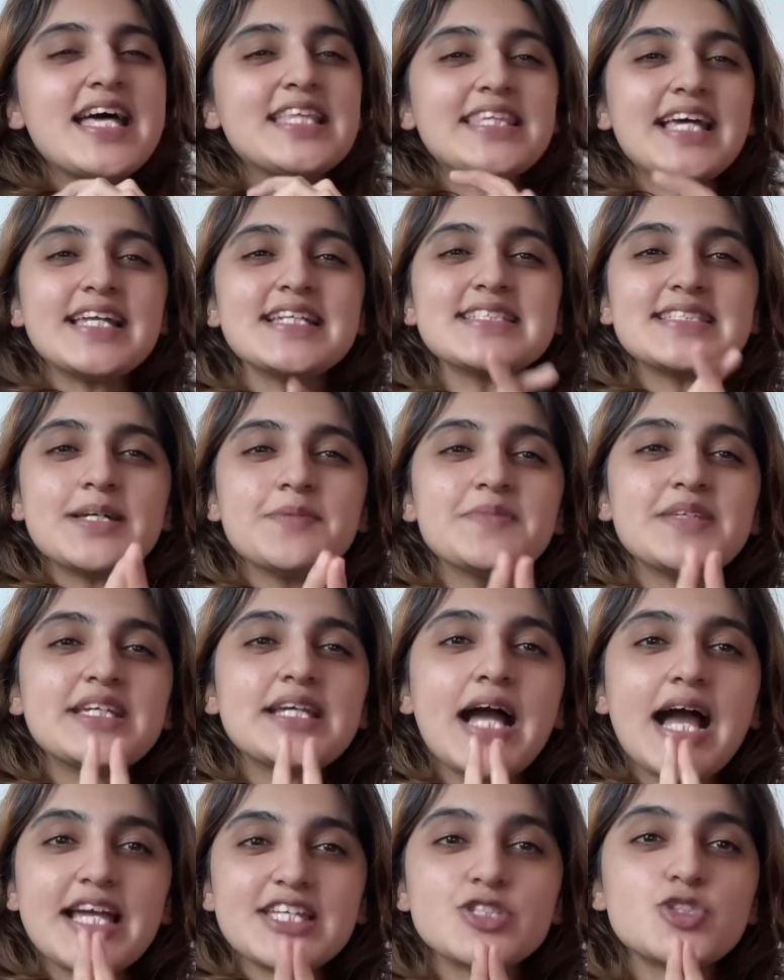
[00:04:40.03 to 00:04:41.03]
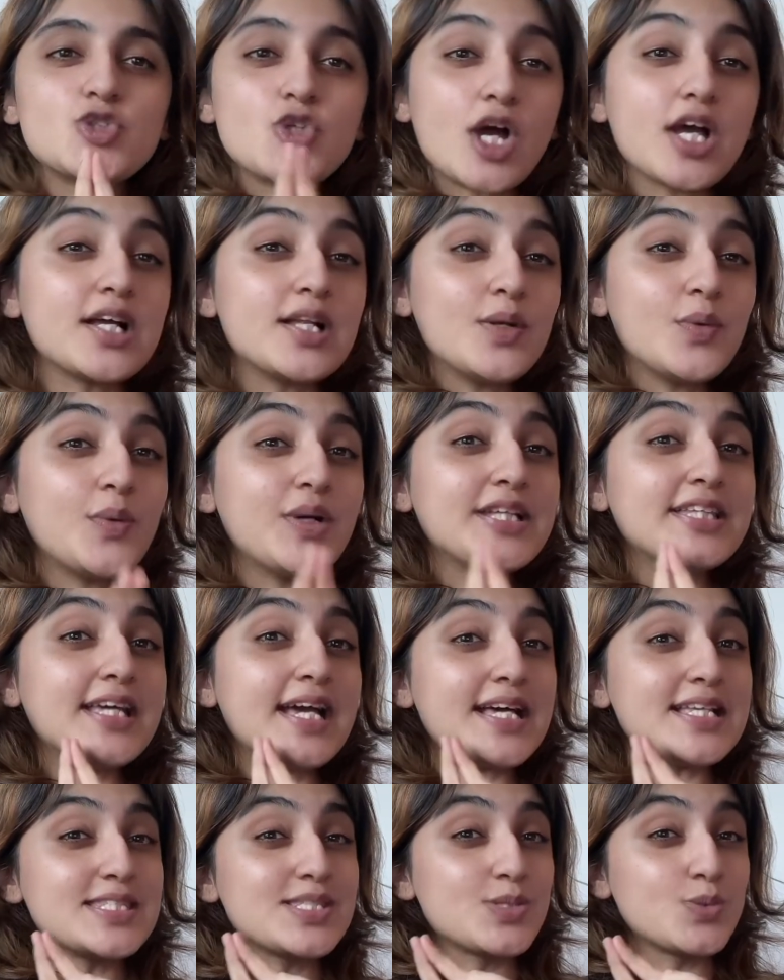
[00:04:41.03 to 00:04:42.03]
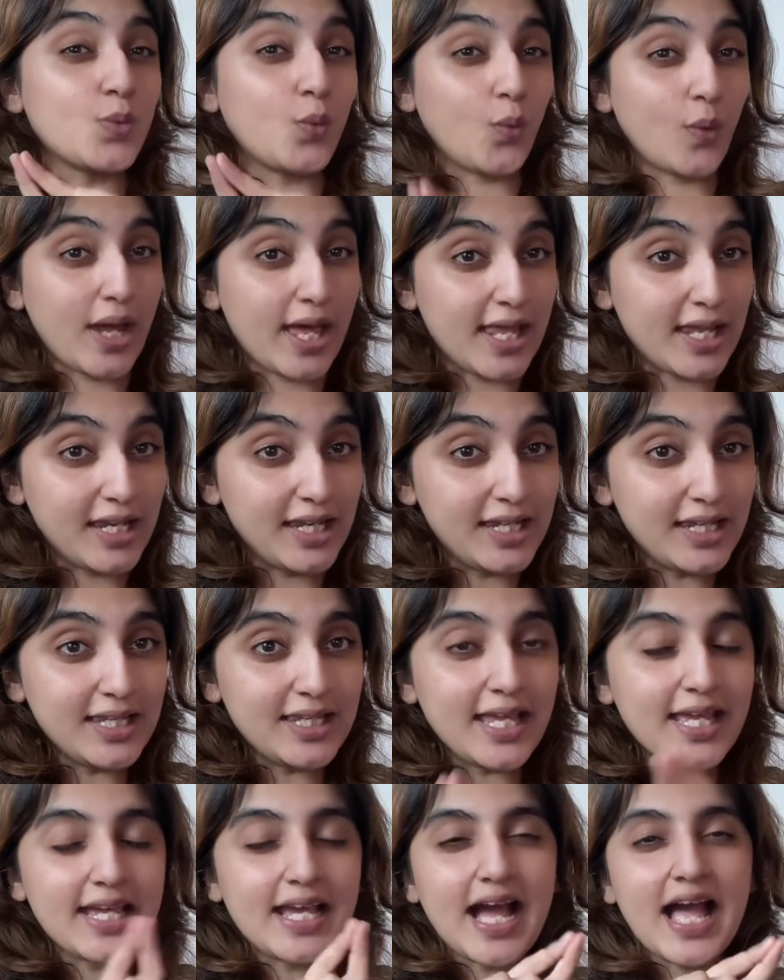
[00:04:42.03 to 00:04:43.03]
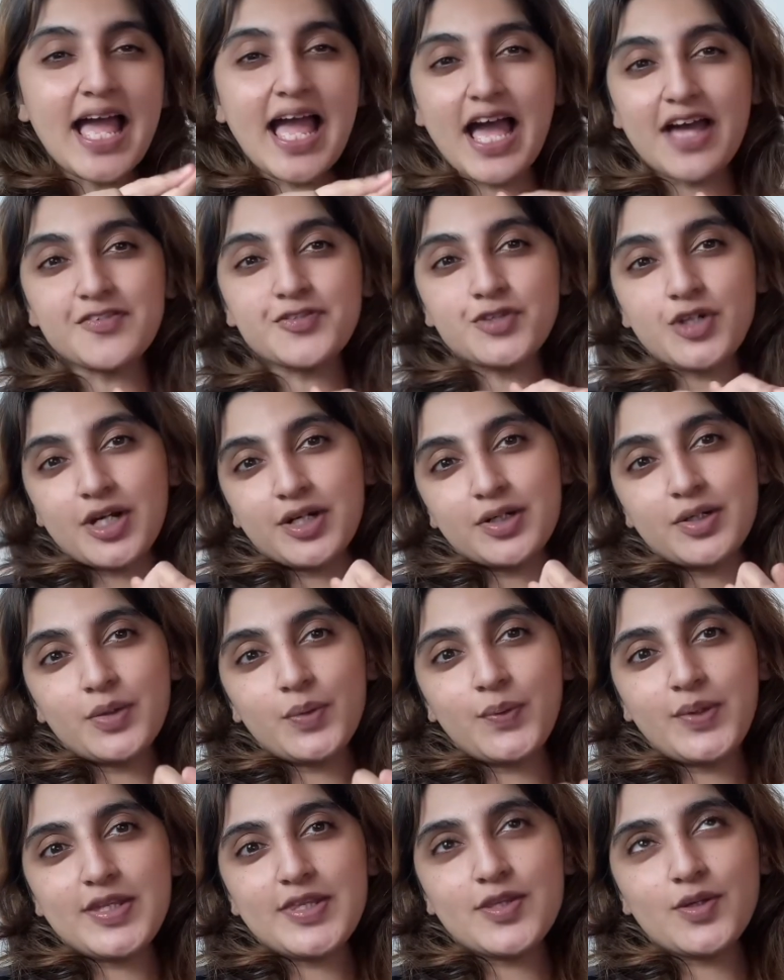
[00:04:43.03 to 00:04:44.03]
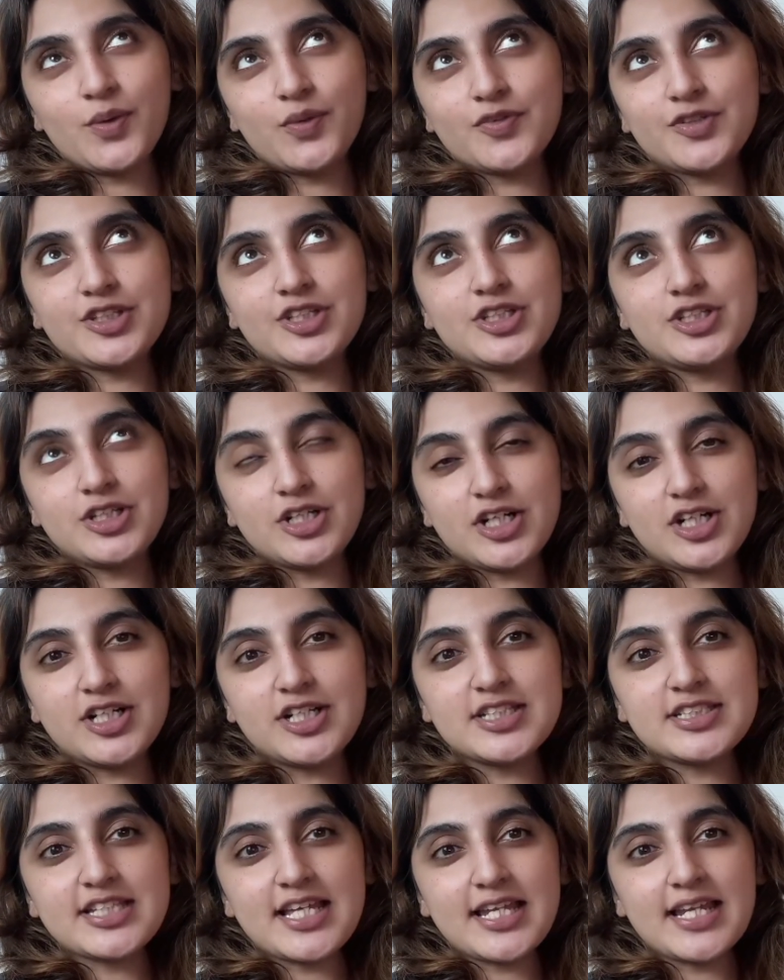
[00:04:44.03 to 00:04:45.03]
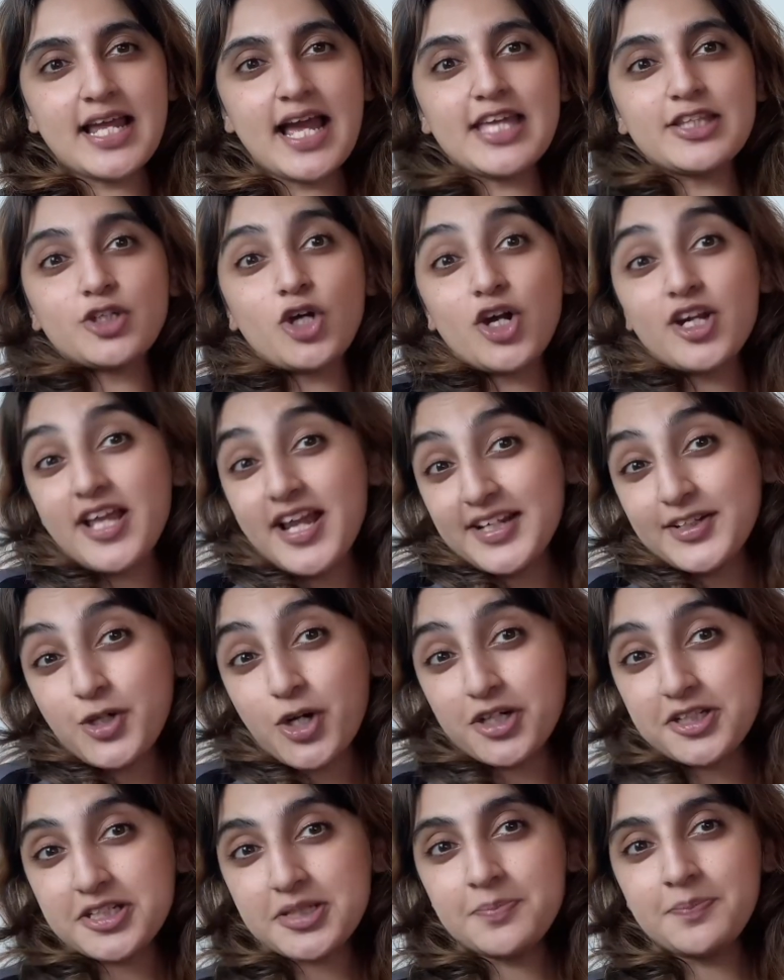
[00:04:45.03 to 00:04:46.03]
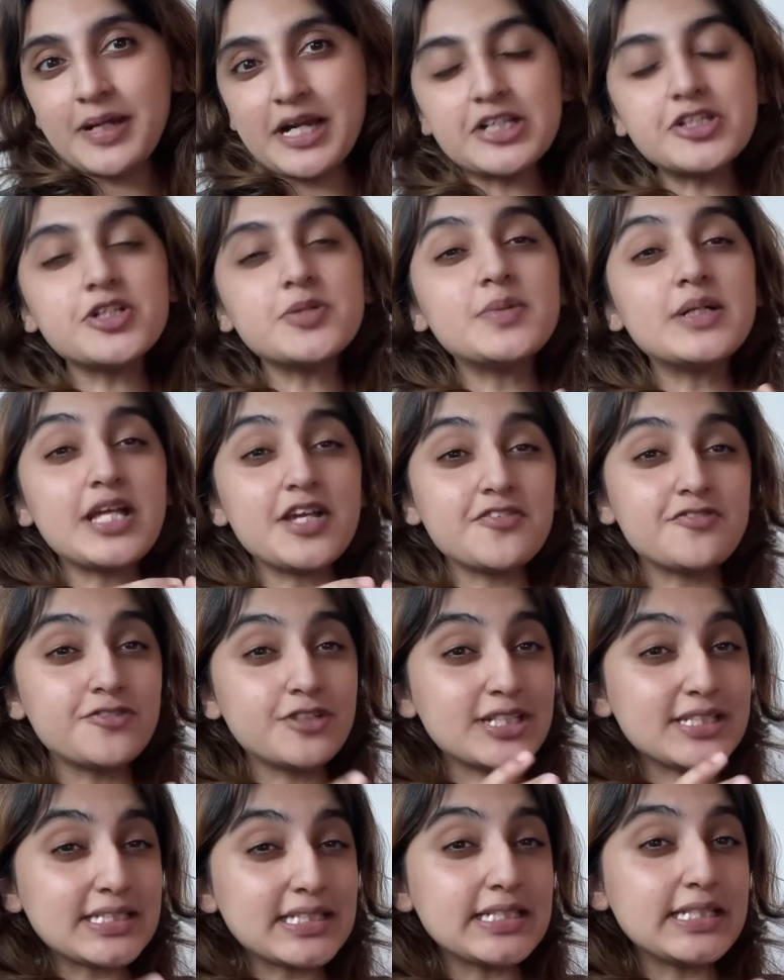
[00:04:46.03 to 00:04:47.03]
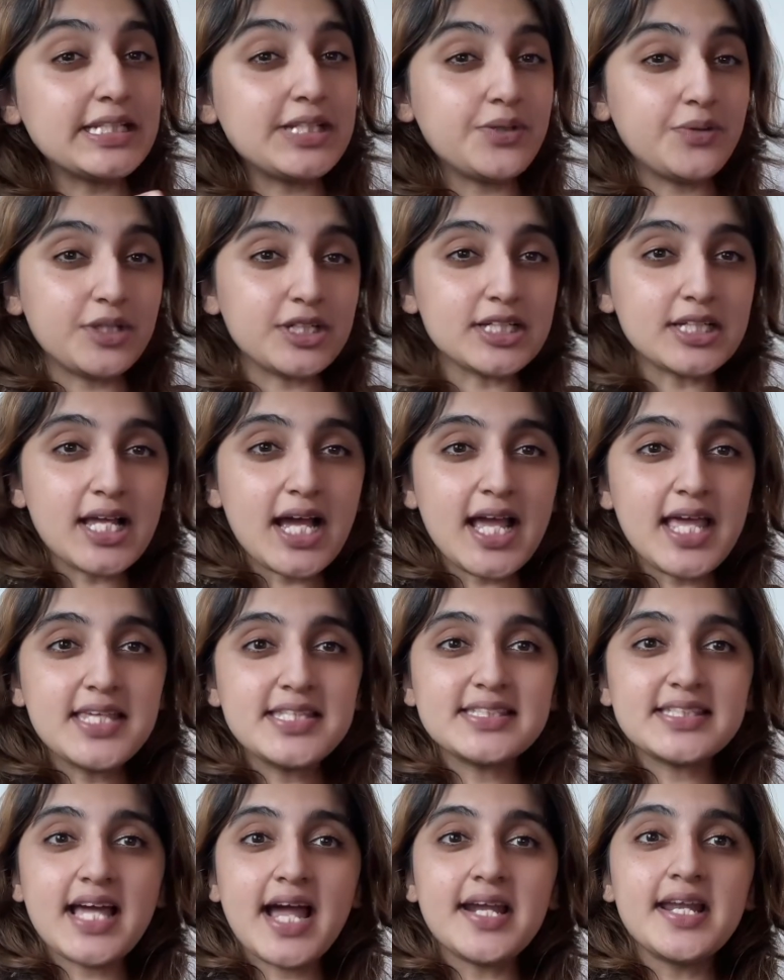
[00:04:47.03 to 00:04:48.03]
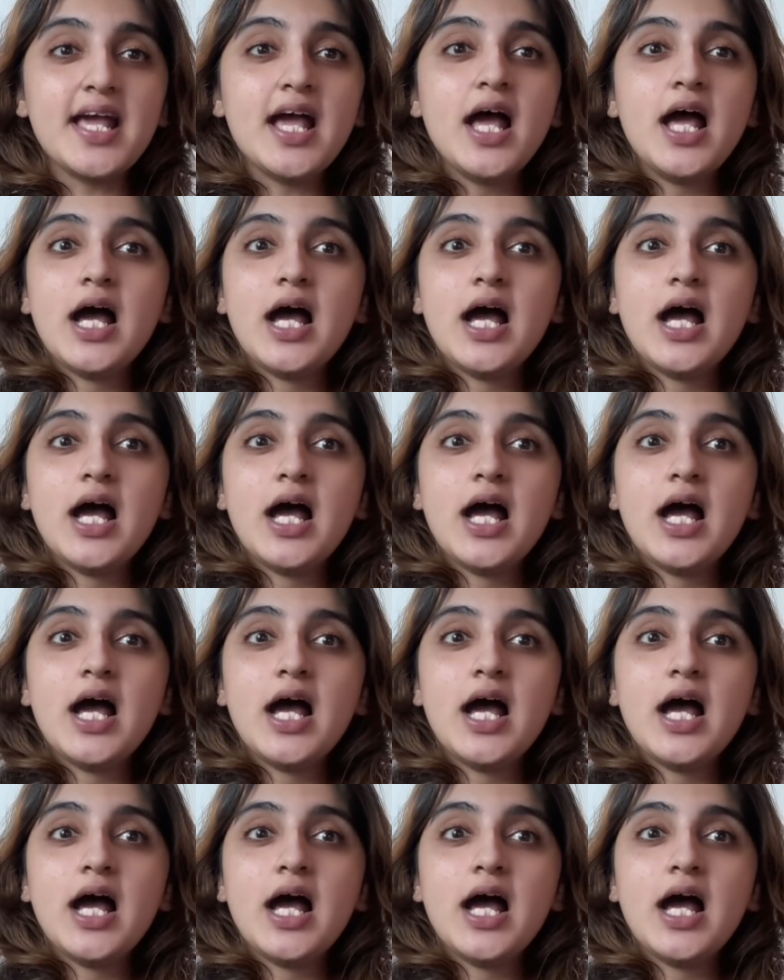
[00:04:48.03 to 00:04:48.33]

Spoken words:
That is something I struggle with as well. Like I have struggled with over the years, and I thought I'd gotten better, but I've recently realized that,